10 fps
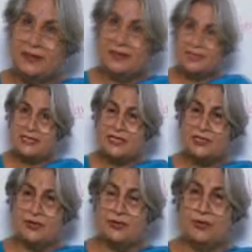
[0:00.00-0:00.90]
This
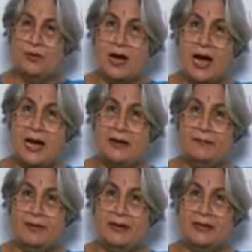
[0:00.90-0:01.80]
is due to
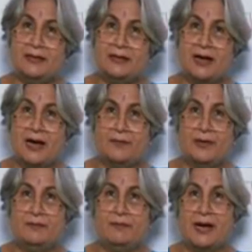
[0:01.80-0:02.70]
unburnt
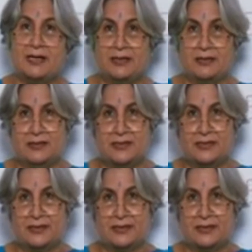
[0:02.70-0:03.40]
carbon particles.